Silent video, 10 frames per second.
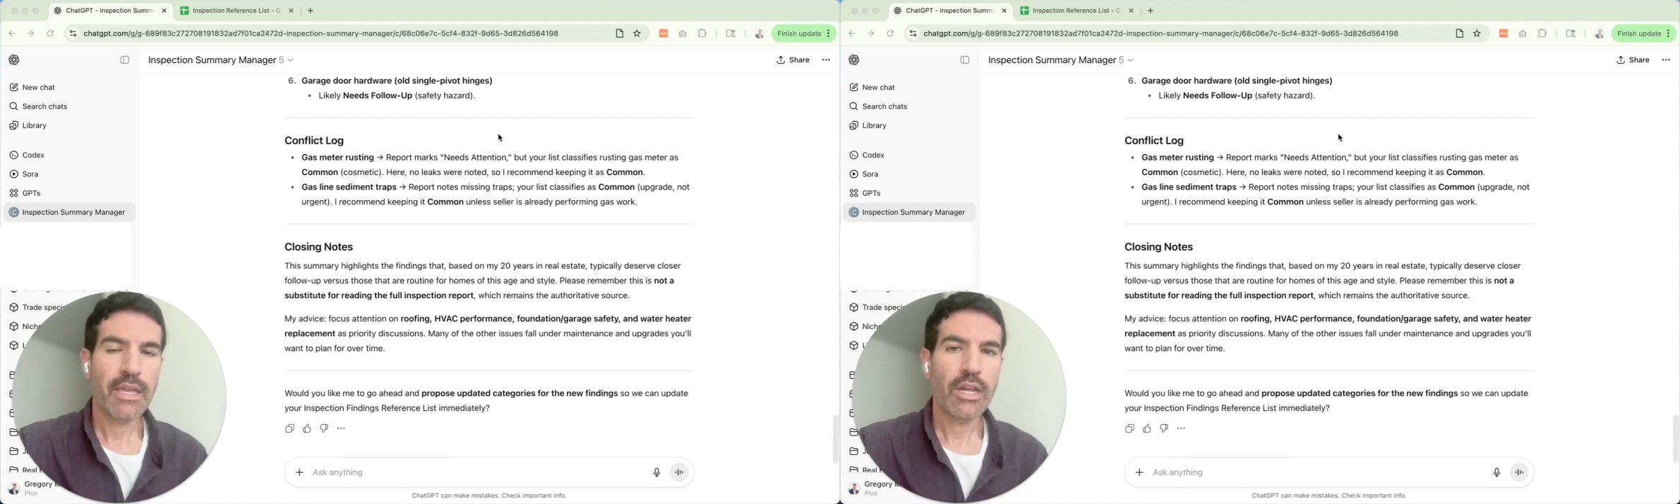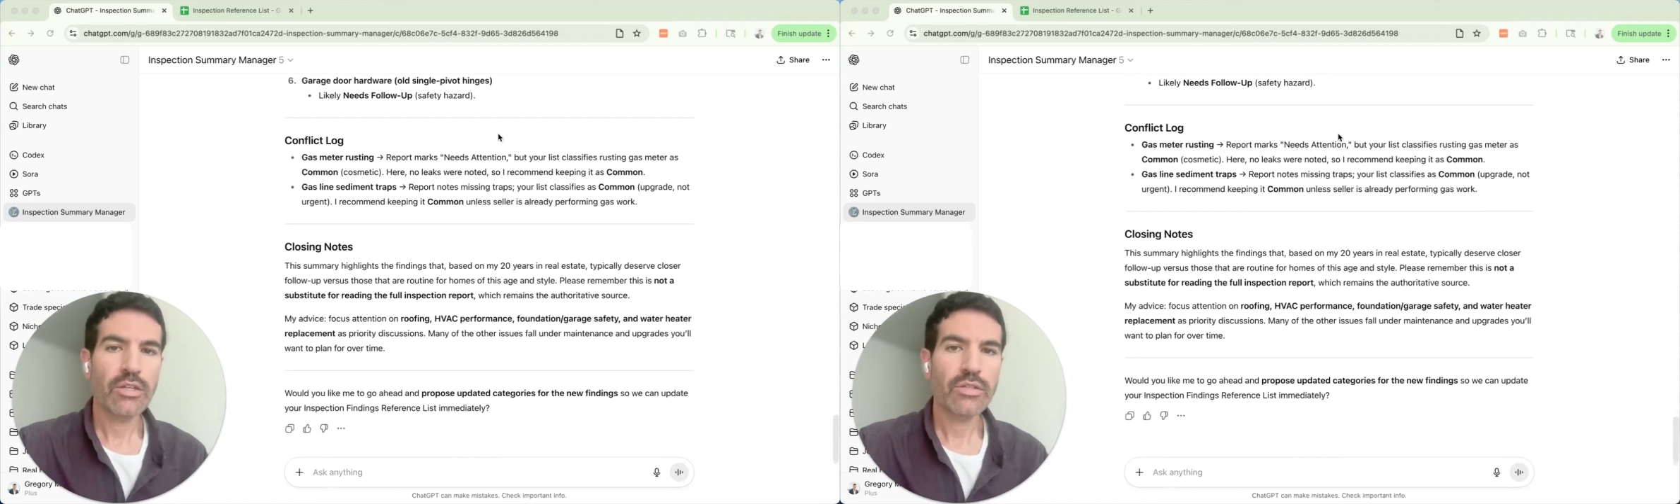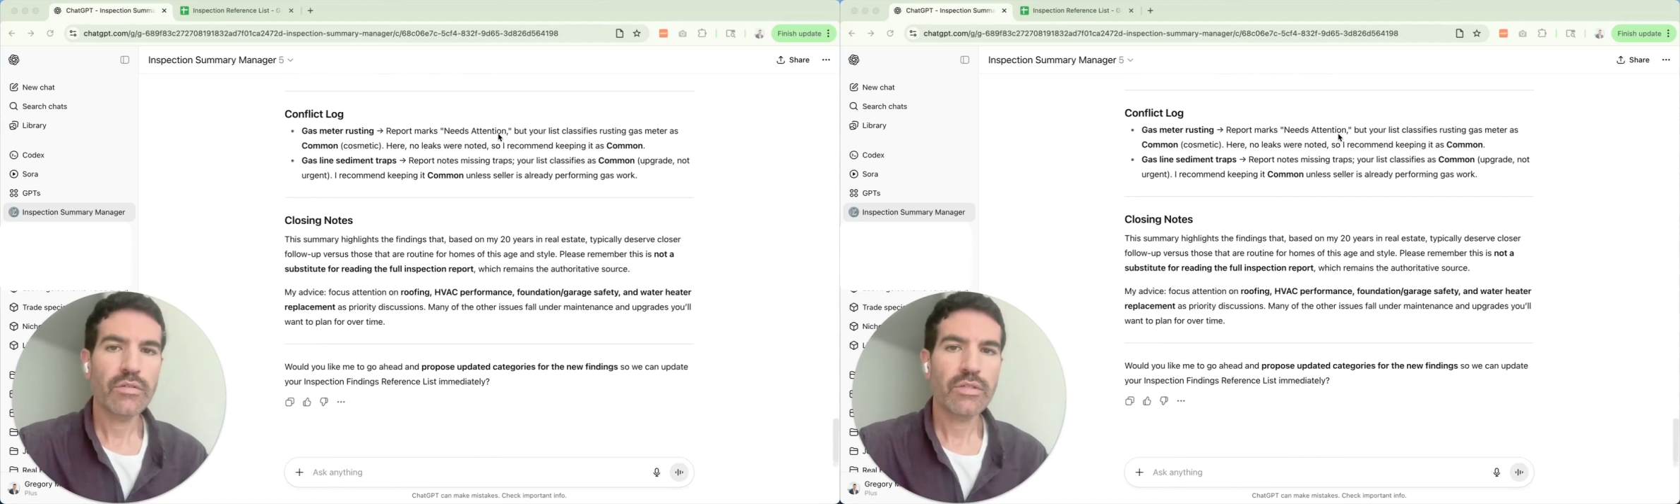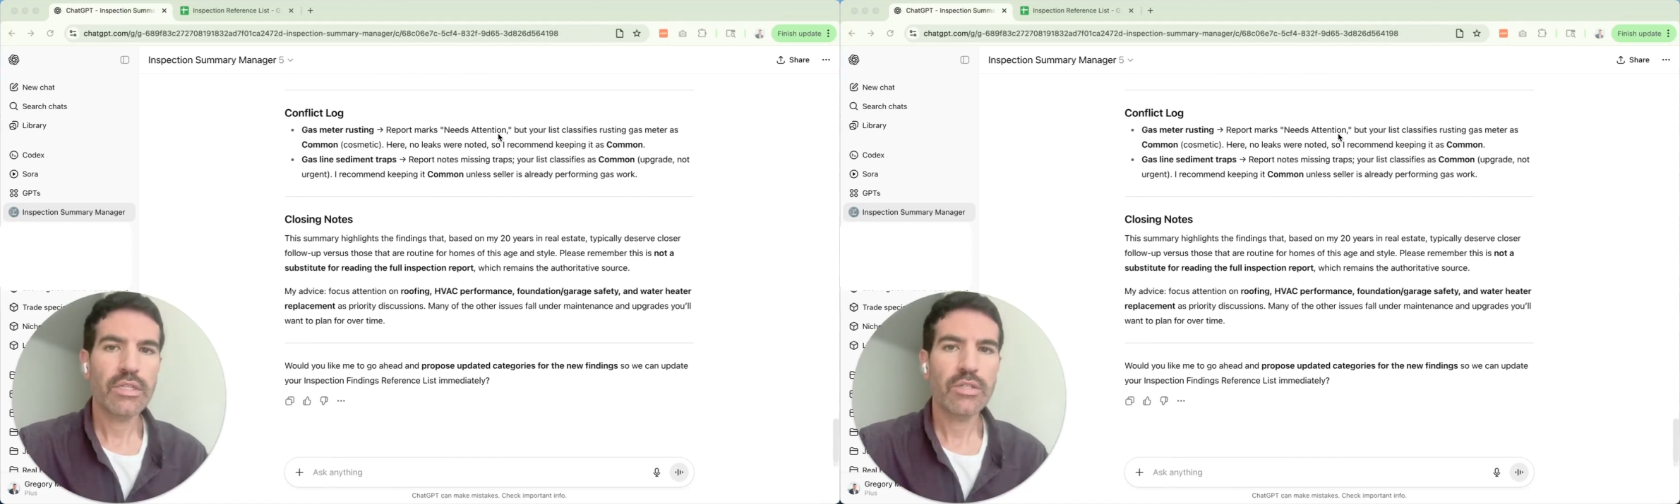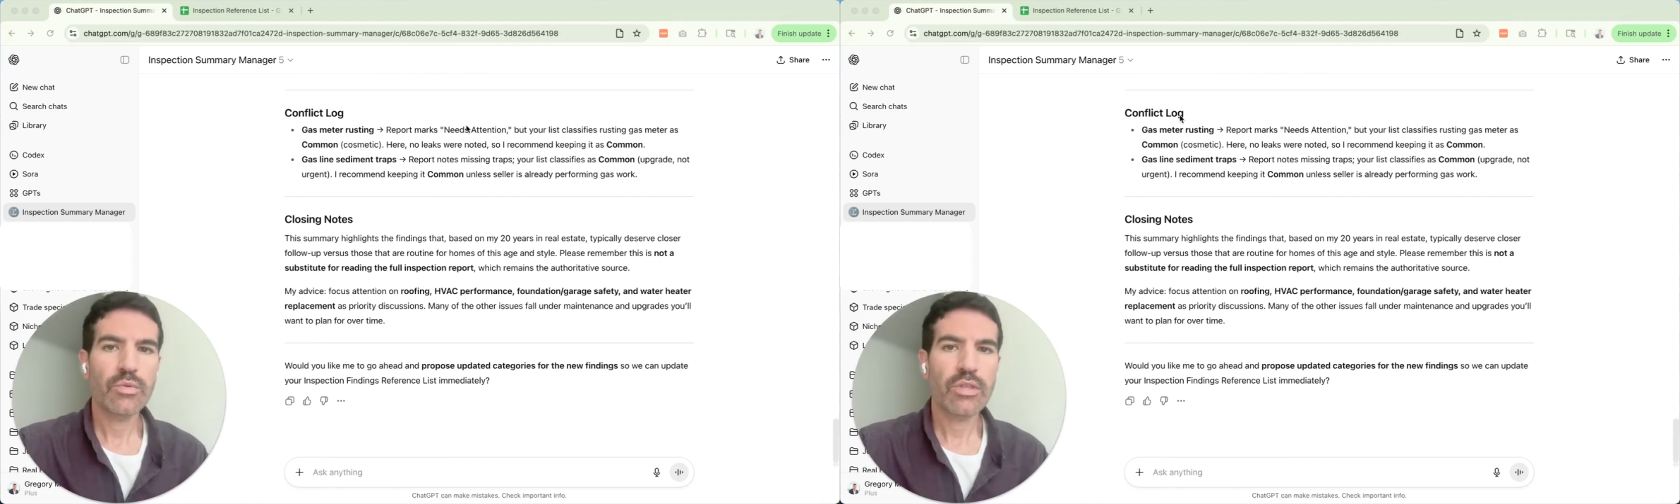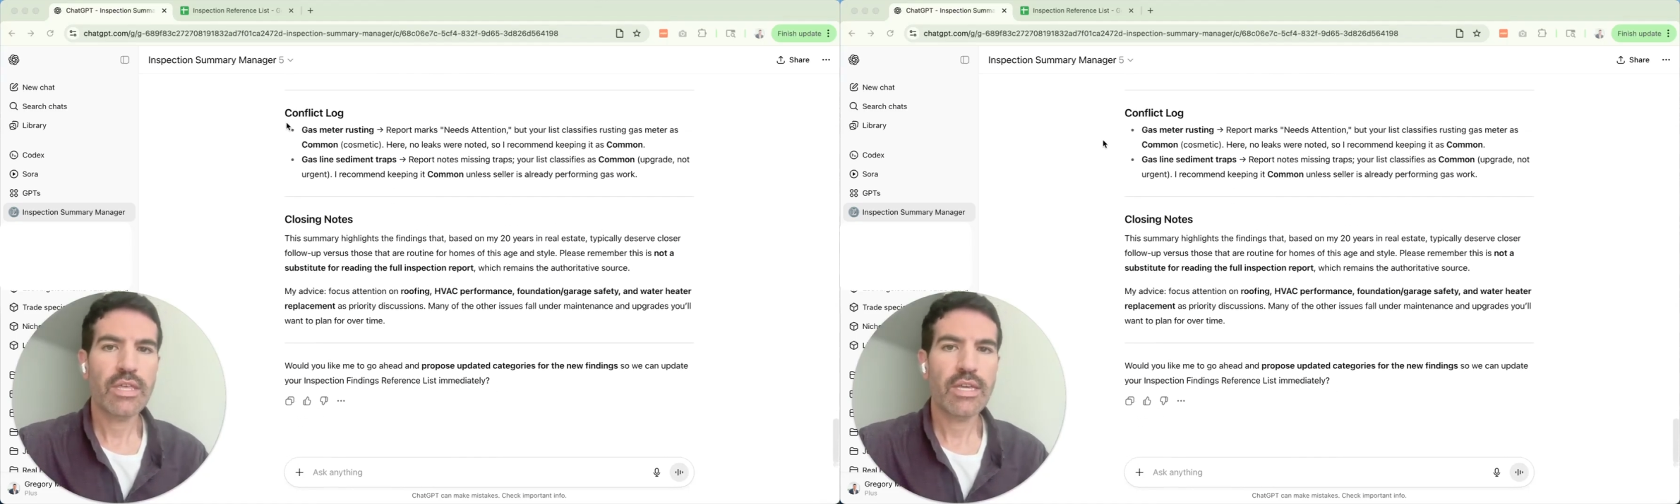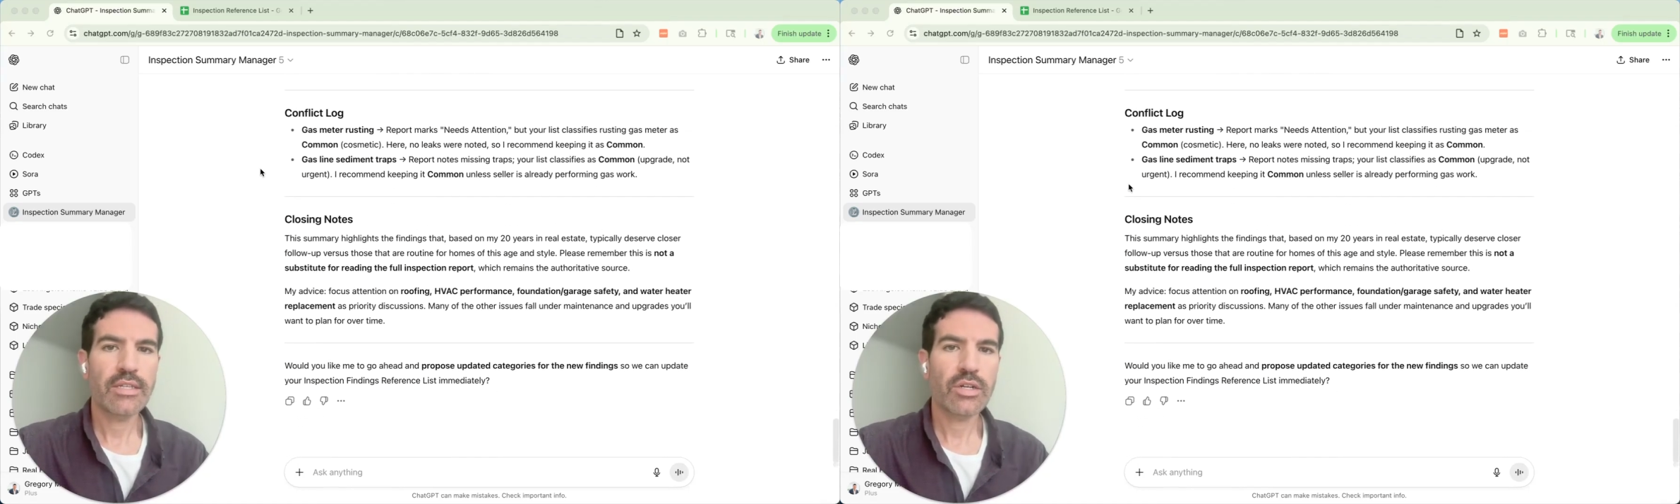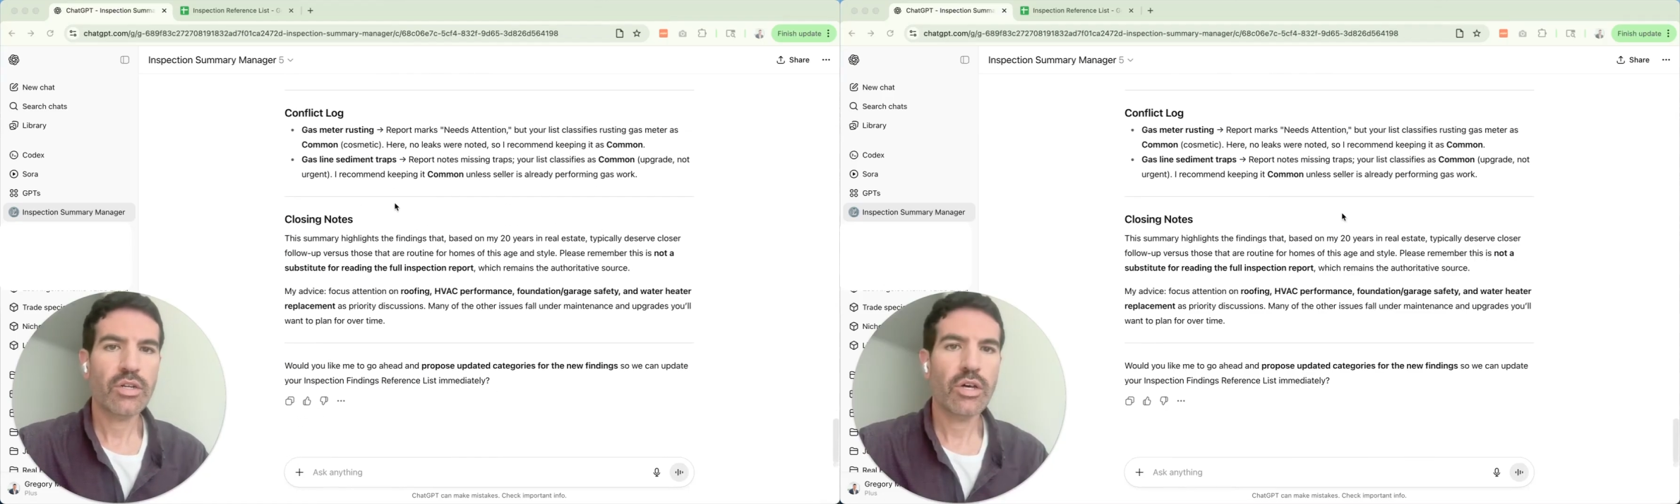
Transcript: It also sees where things are